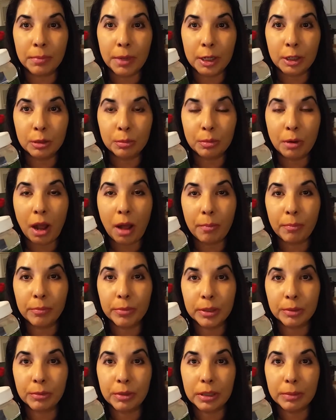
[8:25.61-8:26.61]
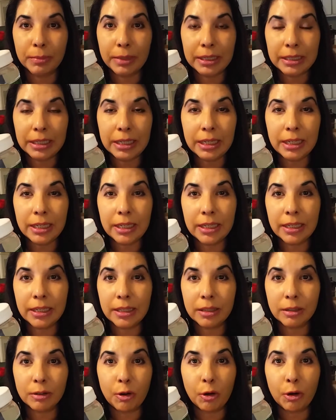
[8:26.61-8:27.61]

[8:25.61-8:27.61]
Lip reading: major problems with my teeth,